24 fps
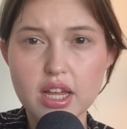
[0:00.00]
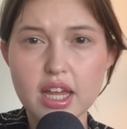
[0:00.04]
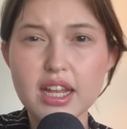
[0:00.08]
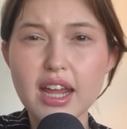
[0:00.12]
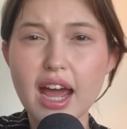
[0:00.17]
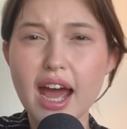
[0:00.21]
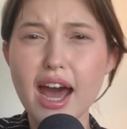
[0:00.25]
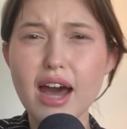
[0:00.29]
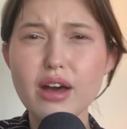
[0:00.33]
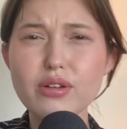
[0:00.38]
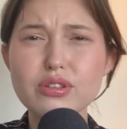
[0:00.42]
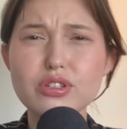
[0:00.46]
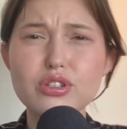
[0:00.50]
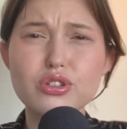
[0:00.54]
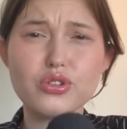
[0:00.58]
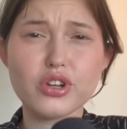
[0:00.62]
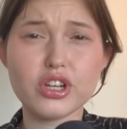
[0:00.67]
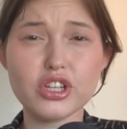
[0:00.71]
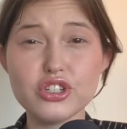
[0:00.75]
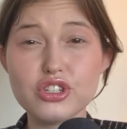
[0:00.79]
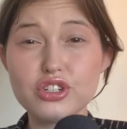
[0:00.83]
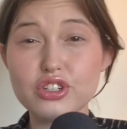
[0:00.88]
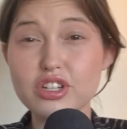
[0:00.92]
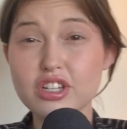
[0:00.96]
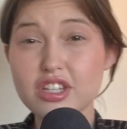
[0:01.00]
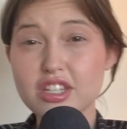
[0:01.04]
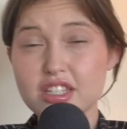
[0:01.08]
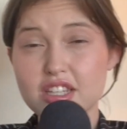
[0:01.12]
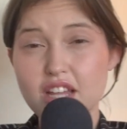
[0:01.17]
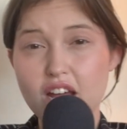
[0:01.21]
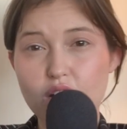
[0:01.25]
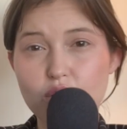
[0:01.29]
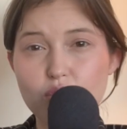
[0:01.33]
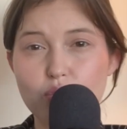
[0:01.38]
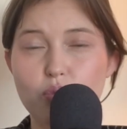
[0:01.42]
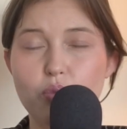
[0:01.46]
and how strange it is
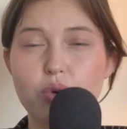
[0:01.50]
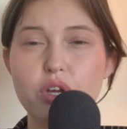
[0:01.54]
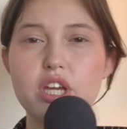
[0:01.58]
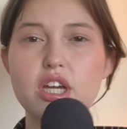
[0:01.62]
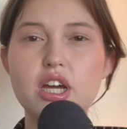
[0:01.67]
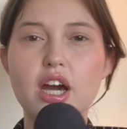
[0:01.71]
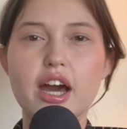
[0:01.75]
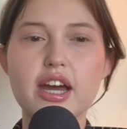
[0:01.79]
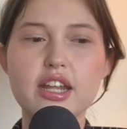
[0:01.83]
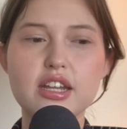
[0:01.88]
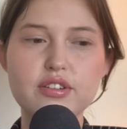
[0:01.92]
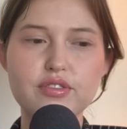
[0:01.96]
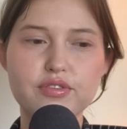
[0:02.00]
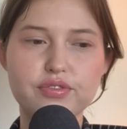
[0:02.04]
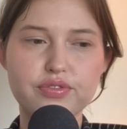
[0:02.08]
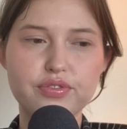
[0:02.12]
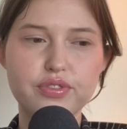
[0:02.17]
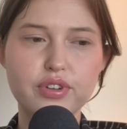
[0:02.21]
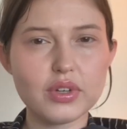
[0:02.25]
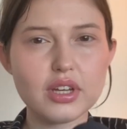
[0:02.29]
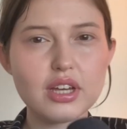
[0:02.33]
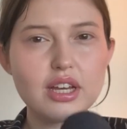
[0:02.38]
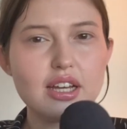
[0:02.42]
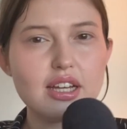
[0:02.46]
that we kind of